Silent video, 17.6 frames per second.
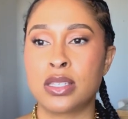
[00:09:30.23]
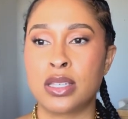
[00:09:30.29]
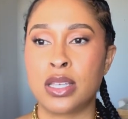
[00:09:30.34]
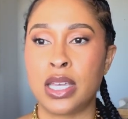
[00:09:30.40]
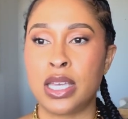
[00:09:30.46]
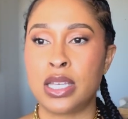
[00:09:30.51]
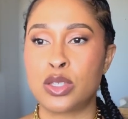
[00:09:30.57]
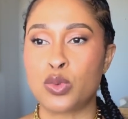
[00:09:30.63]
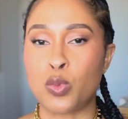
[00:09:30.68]

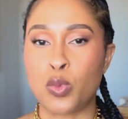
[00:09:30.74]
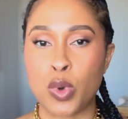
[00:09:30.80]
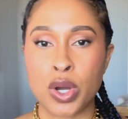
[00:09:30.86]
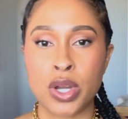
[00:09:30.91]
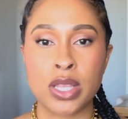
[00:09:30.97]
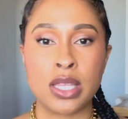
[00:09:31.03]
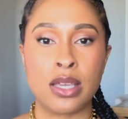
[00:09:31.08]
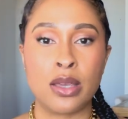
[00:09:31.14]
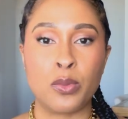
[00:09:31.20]
it's
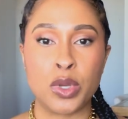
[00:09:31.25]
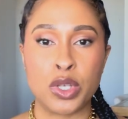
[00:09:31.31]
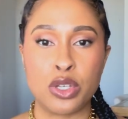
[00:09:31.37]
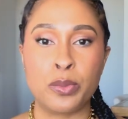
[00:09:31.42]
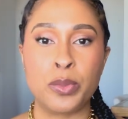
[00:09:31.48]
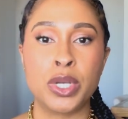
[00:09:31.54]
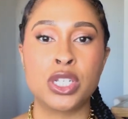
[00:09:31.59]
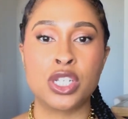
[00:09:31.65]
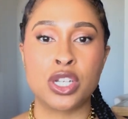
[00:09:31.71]
worth it when you
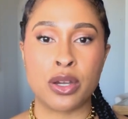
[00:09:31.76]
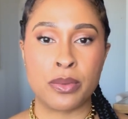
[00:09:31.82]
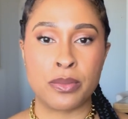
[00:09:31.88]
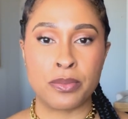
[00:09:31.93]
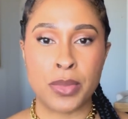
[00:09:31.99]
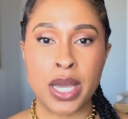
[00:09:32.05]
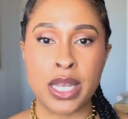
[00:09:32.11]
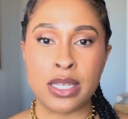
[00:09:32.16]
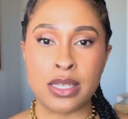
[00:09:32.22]
put your
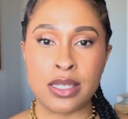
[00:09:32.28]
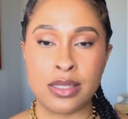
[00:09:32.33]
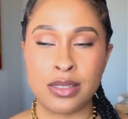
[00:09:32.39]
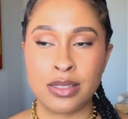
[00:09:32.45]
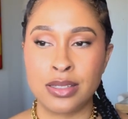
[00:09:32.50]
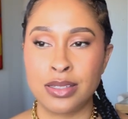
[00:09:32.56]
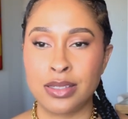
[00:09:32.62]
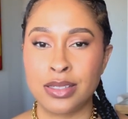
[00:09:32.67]
money